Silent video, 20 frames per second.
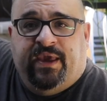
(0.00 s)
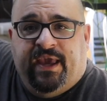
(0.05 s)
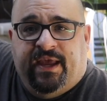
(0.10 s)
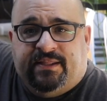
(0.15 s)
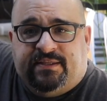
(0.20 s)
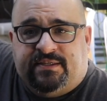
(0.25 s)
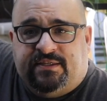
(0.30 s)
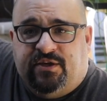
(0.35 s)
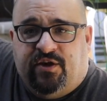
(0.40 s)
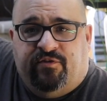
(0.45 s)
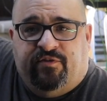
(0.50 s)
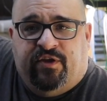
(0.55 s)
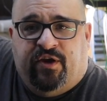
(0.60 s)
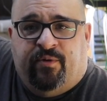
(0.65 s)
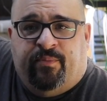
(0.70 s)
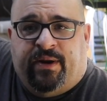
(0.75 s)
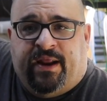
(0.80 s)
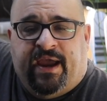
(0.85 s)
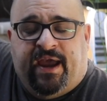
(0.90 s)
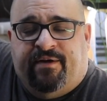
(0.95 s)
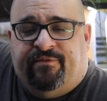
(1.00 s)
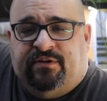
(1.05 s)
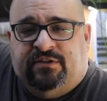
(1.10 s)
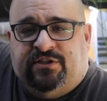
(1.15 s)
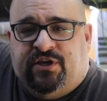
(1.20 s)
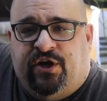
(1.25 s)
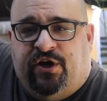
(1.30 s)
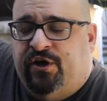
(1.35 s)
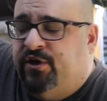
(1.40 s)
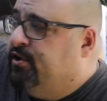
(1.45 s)
can't see over there, but I have a
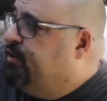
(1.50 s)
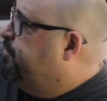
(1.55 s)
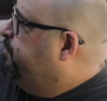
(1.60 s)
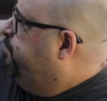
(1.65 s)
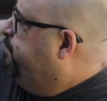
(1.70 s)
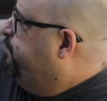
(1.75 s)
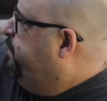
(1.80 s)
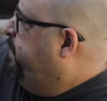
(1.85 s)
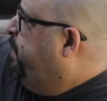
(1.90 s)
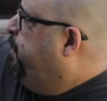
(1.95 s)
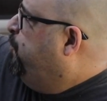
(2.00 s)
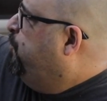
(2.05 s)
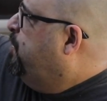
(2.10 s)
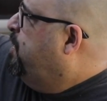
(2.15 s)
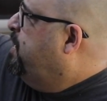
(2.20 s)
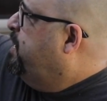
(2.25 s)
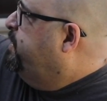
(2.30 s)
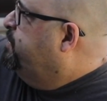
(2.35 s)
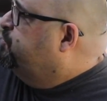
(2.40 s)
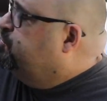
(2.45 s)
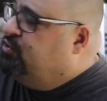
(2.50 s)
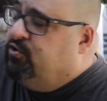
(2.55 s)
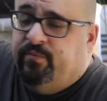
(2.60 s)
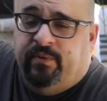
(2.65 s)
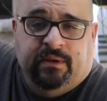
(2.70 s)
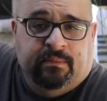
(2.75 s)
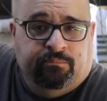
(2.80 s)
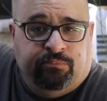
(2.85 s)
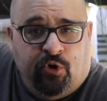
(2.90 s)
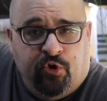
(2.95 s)
ton of airline
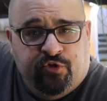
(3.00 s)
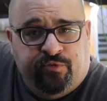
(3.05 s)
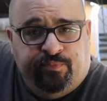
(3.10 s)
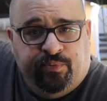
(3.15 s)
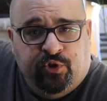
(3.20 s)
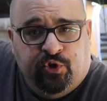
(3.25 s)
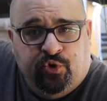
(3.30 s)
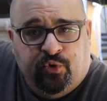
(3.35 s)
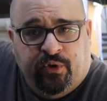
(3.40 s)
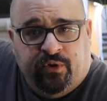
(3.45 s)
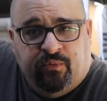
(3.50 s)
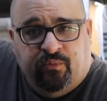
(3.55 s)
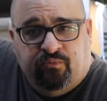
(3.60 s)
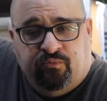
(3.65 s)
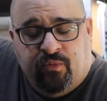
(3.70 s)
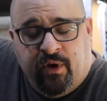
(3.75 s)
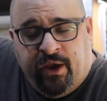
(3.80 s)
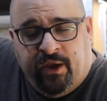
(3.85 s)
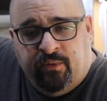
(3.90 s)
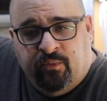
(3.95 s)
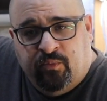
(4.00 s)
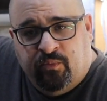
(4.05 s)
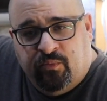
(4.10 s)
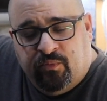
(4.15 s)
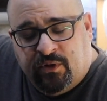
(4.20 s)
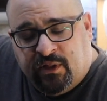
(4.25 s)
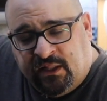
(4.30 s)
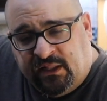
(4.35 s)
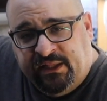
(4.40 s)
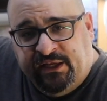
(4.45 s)
tubing, both blue and, and
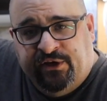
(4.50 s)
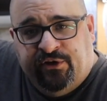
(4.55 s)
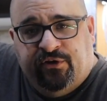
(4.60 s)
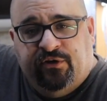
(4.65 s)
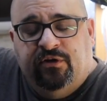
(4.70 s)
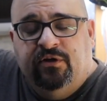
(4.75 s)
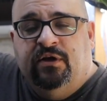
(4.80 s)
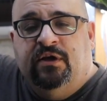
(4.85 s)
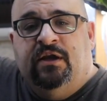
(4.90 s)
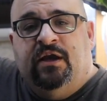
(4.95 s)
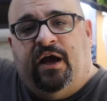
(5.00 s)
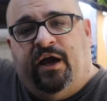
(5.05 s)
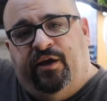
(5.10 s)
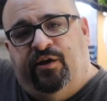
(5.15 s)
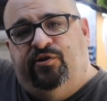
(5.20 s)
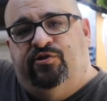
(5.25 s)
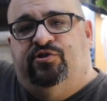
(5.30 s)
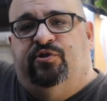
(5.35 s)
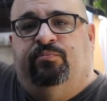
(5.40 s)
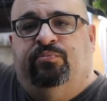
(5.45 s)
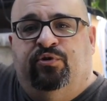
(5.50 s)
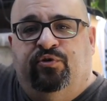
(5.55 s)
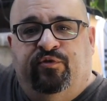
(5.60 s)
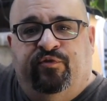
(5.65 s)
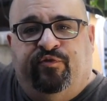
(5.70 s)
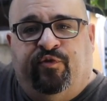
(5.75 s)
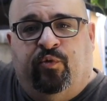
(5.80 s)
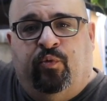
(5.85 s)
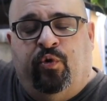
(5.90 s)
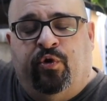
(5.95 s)
clear. I use the blue
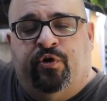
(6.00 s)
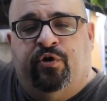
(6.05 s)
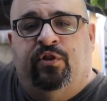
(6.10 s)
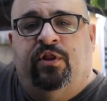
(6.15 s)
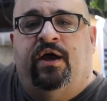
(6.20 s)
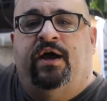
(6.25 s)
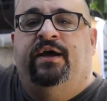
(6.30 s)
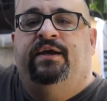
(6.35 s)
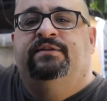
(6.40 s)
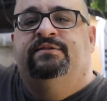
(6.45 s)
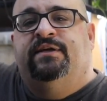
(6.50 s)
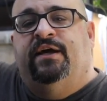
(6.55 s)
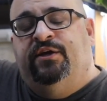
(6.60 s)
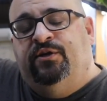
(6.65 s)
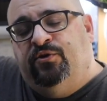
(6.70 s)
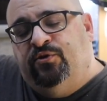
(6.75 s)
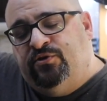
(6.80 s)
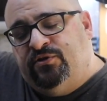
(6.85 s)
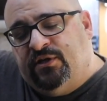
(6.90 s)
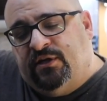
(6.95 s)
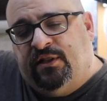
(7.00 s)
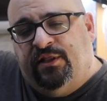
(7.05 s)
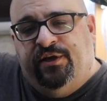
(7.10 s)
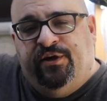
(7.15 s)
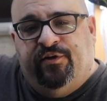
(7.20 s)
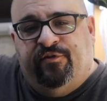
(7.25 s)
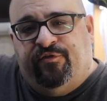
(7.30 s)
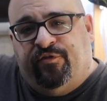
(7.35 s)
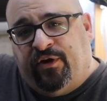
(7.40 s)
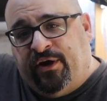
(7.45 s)
for water lines. I use the
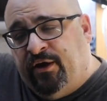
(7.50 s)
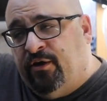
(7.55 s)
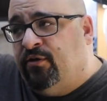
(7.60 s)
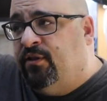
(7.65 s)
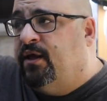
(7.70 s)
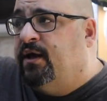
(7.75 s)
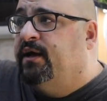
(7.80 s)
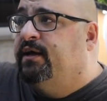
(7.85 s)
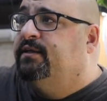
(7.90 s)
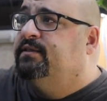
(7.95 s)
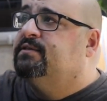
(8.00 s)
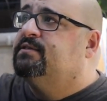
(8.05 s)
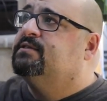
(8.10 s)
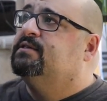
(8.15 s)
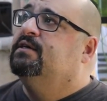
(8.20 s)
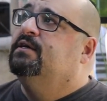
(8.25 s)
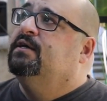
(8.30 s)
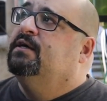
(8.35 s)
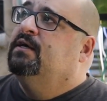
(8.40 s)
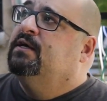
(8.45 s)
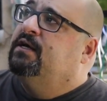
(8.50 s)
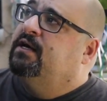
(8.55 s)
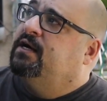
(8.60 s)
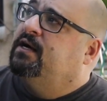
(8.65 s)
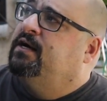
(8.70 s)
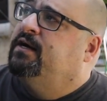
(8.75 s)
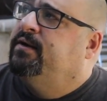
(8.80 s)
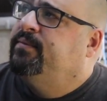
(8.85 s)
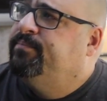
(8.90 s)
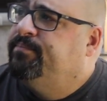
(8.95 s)
clear for airlines.
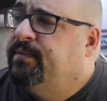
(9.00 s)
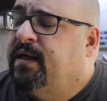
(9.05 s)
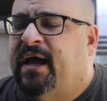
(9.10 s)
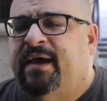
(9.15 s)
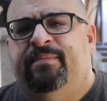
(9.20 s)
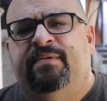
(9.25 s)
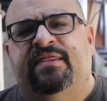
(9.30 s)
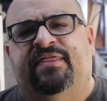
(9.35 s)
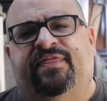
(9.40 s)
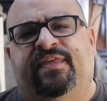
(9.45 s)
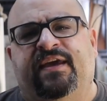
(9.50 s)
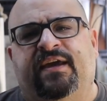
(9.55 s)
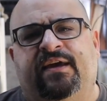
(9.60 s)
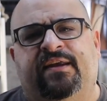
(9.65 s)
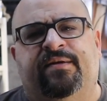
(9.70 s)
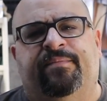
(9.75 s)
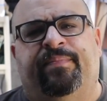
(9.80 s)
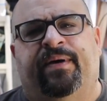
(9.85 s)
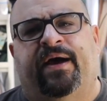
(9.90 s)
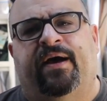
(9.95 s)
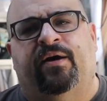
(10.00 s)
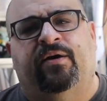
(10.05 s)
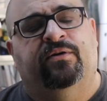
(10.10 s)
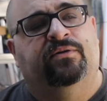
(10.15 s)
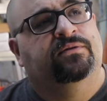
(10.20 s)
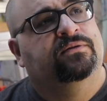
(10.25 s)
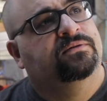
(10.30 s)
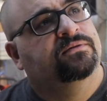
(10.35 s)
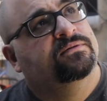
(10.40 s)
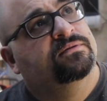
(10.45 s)
Um, I've been thinking about